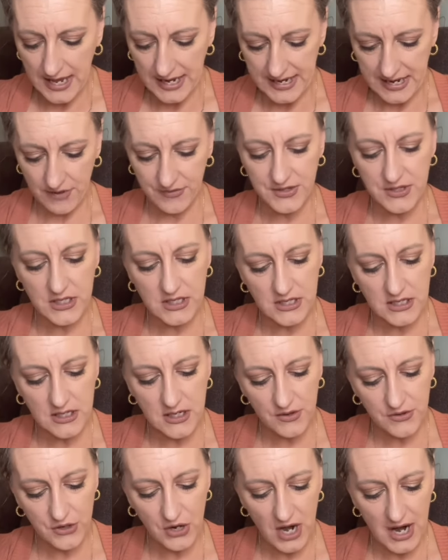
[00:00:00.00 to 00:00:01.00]
Now, this is
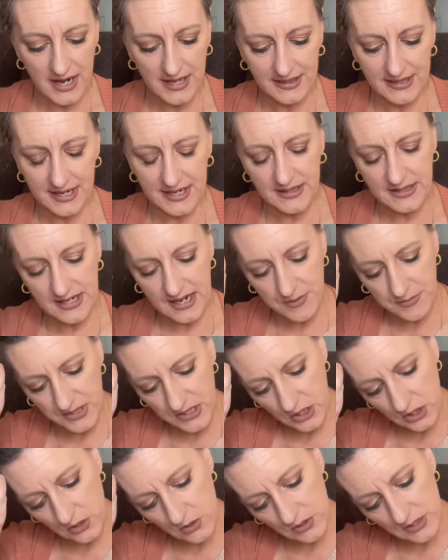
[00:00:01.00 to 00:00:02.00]
another highlight that I've been
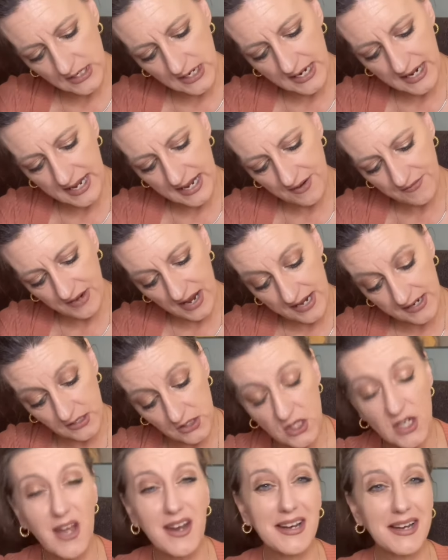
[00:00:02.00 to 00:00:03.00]
using, and I've gotten a
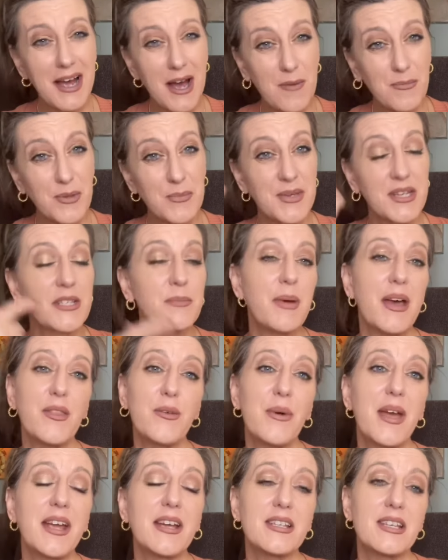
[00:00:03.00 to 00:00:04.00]
ton of compliments, by the
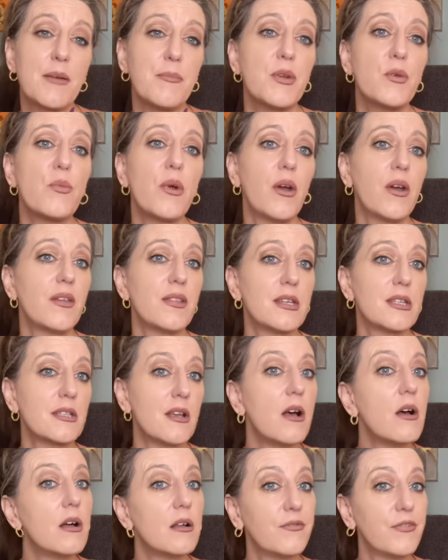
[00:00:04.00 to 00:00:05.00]
way, because I've been wearing this
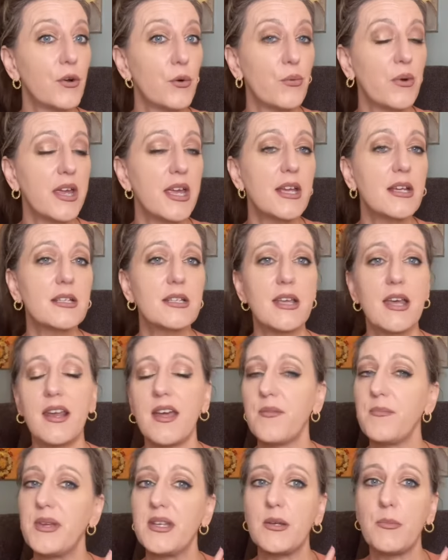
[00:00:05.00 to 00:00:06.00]
for weeks and
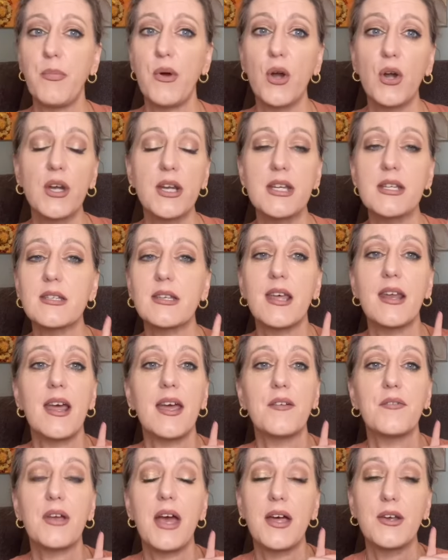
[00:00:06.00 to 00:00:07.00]
I've been to parties and
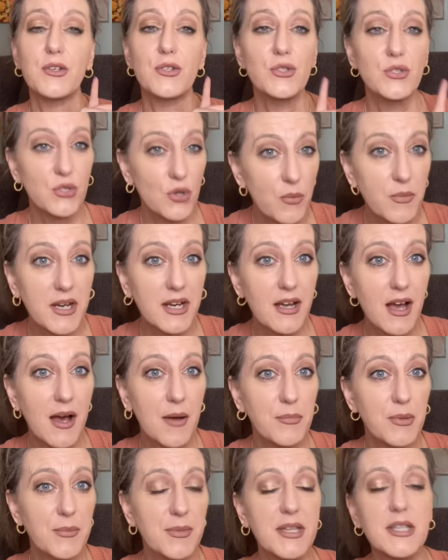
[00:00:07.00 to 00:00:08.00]
I've gotten so many
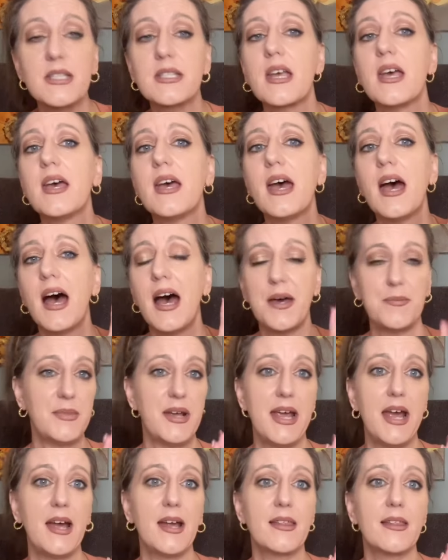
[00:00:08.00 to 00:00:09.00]
compliments on
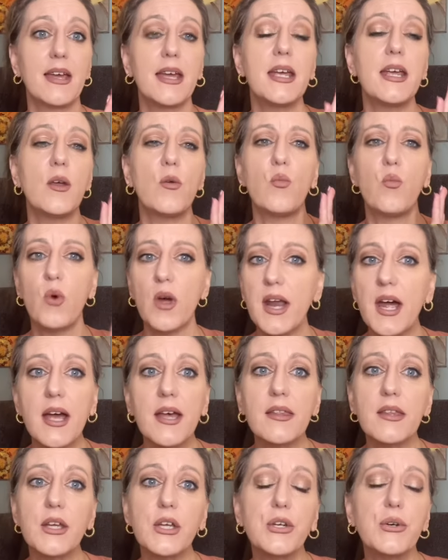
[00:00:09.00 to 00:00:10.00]
my highlight. And what
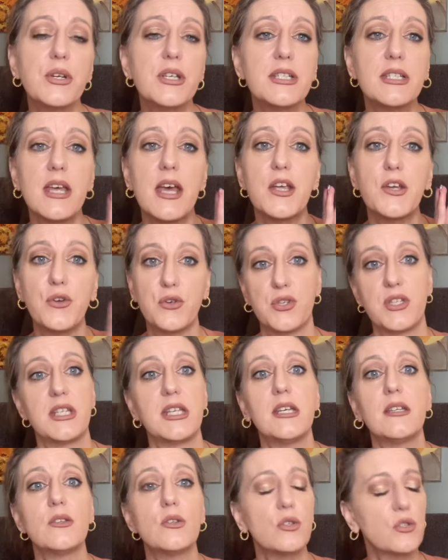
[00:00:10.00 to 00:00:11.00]
highlighter is that? Your
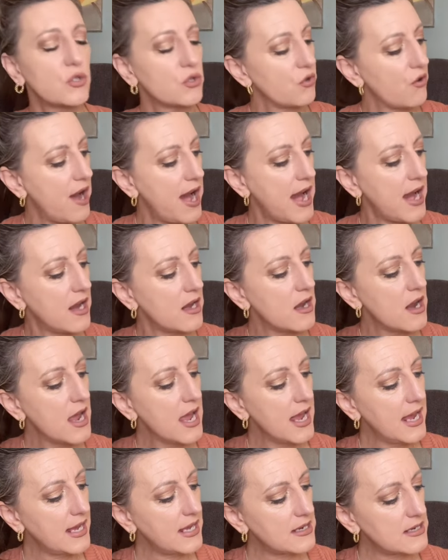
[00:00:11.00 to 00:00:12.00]
skin looks great.
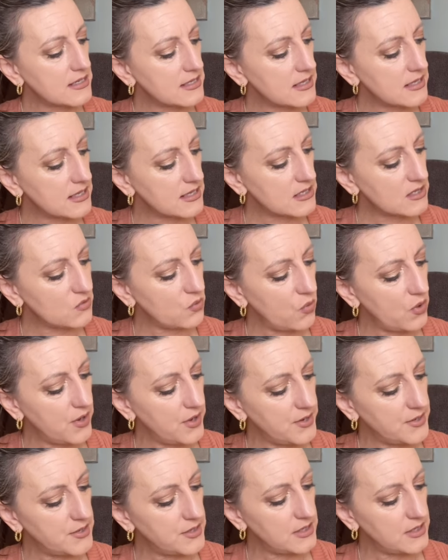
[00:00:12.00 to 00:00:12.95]
It is this one.